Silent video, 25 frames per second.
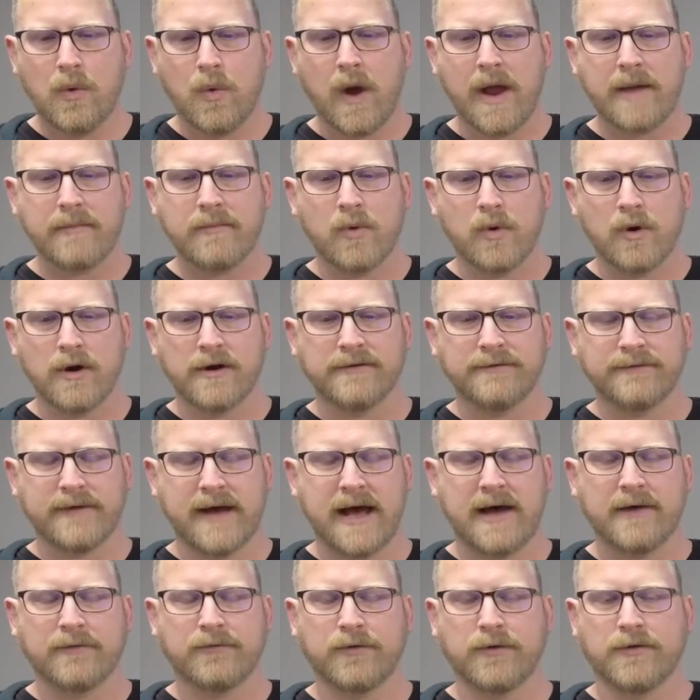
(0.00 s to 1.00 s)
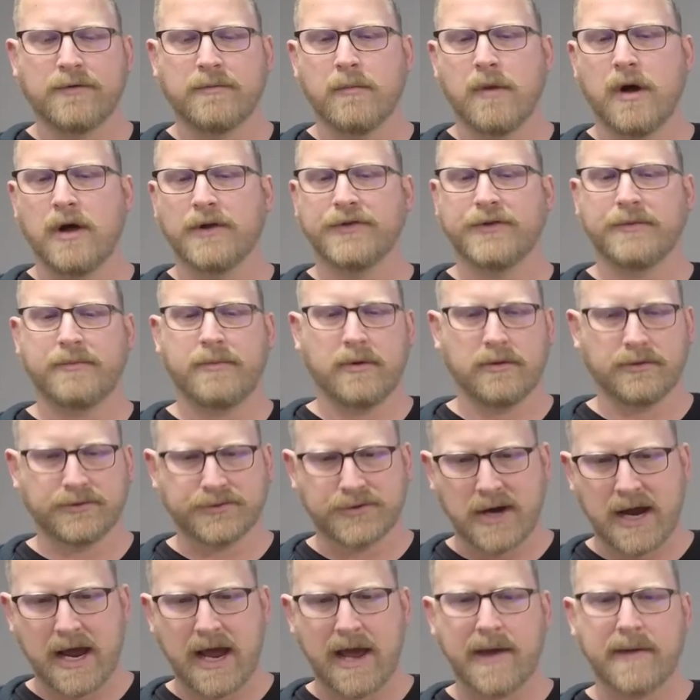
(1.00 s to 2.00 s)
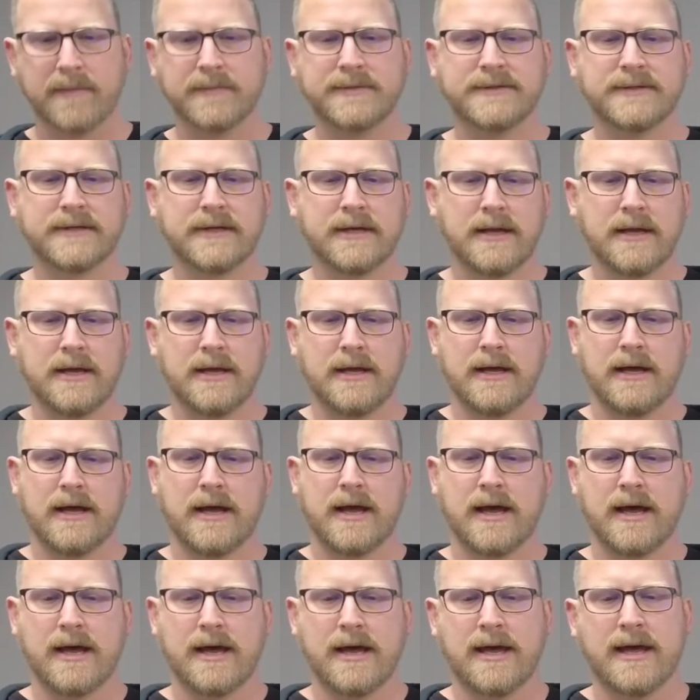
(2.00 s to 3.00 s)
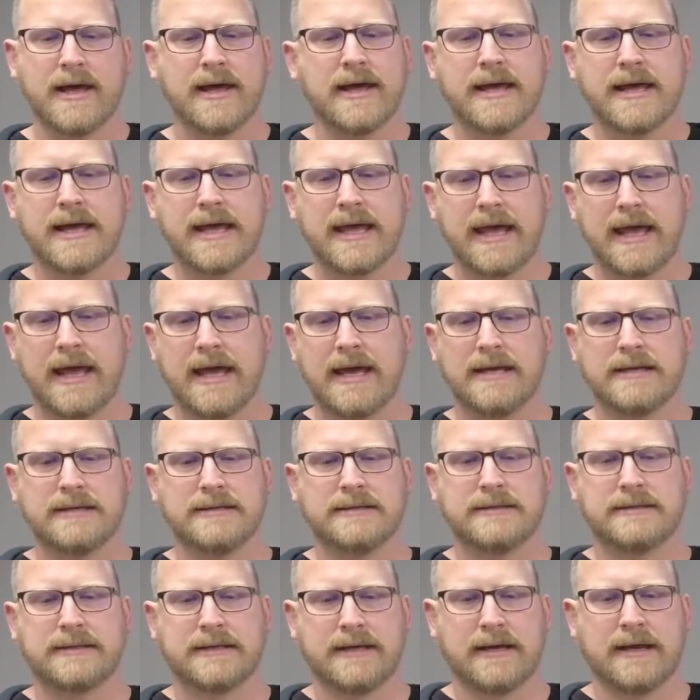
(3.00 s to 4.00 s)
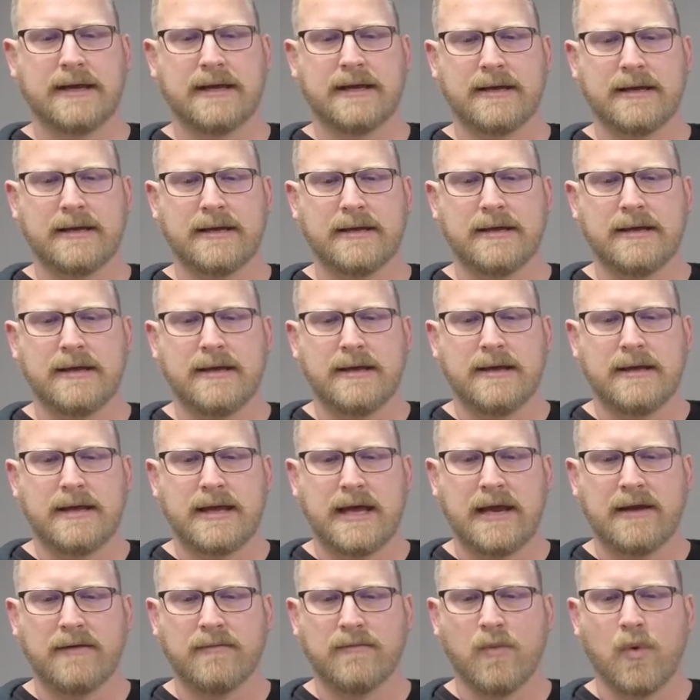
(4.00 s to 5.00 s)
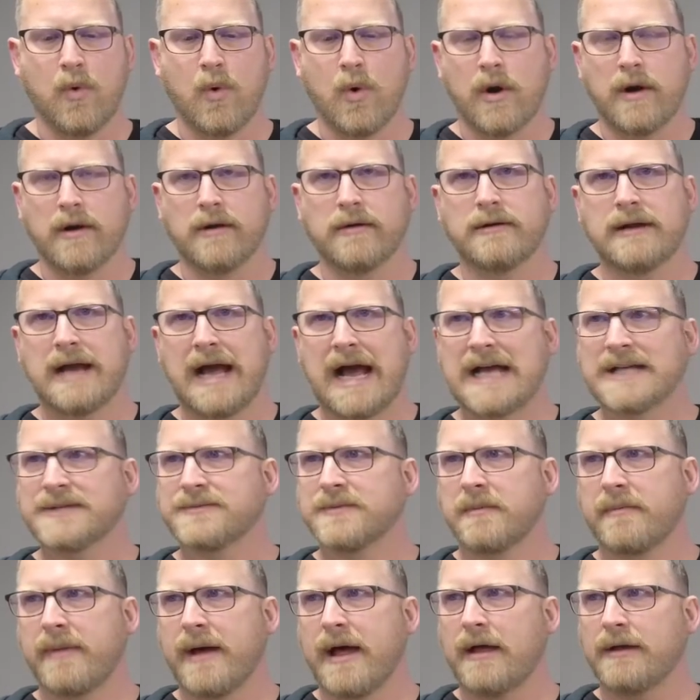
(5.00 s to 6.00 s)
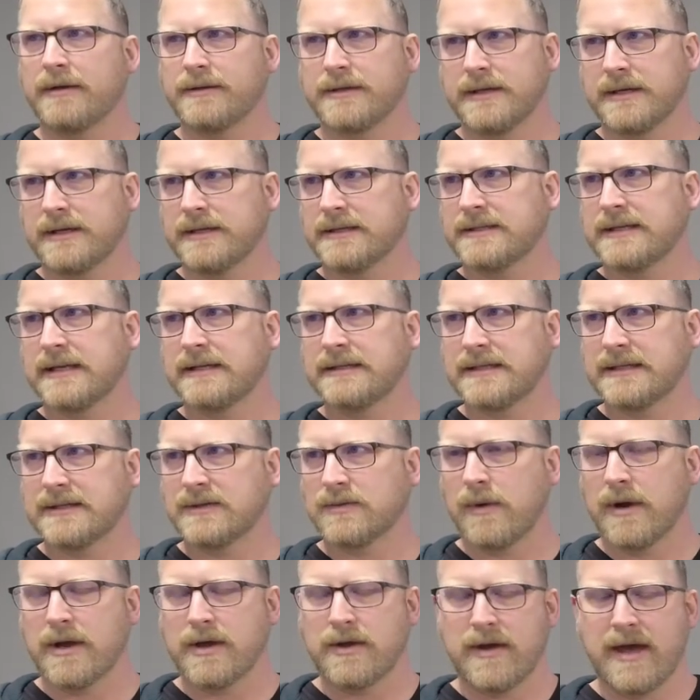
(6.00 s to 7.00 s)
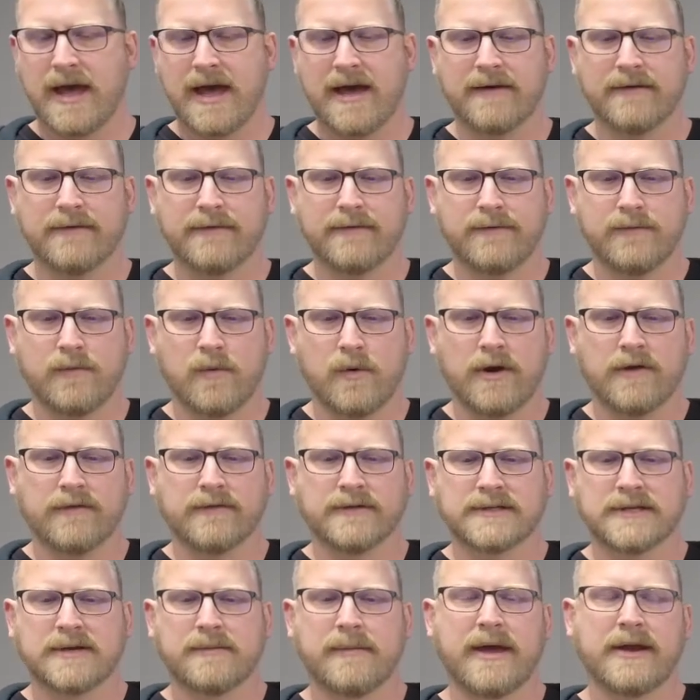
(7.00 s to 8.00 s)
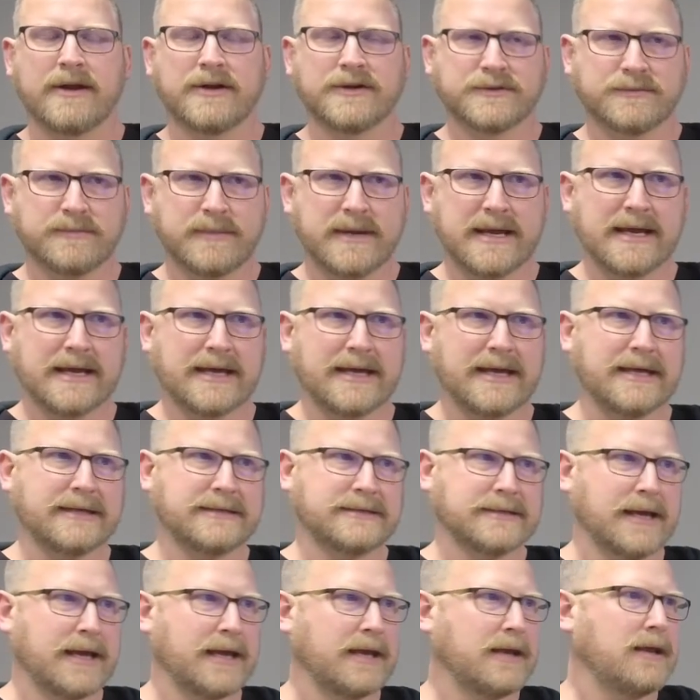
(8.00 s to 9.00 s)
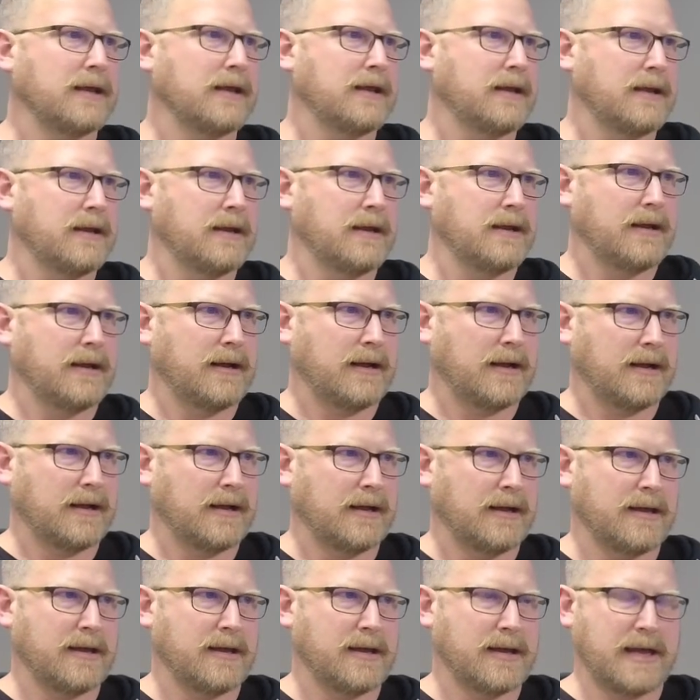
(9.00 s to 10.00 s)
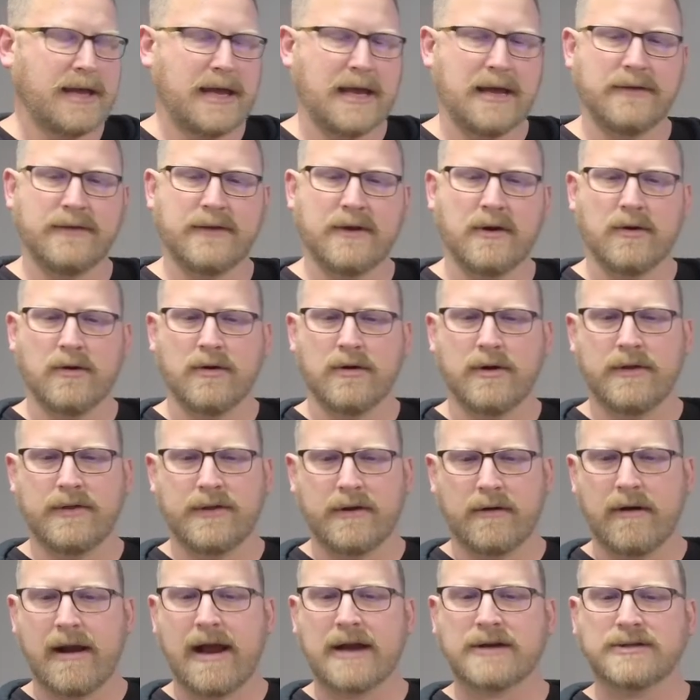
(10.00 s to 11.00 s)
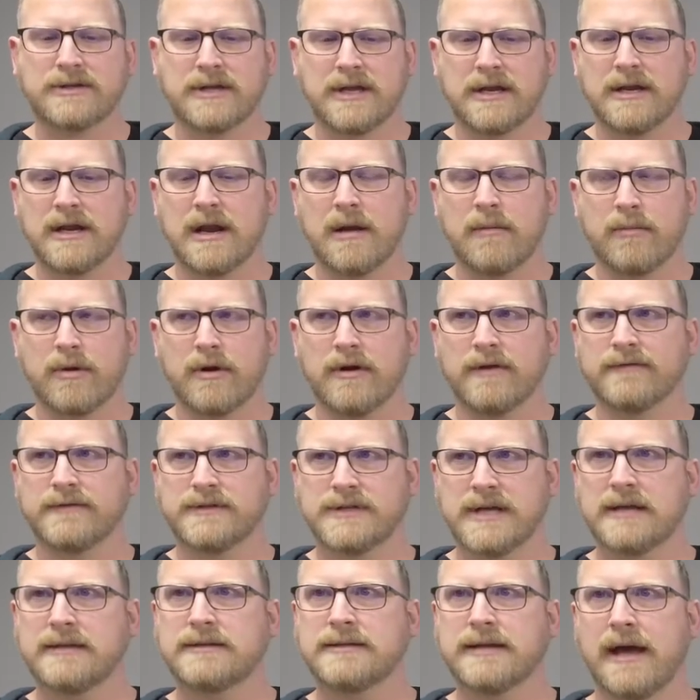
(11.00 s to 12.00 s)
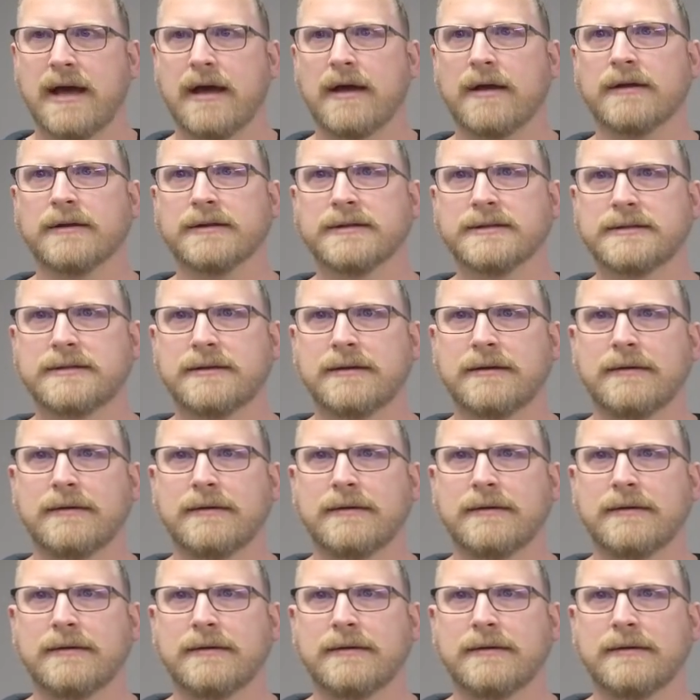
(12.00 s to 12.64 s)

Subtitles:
more involved with multiple tribes and more cosmopolitan in a sense. That's why you have one of his commanders being a Hittite, and there are actually a number of Gentiles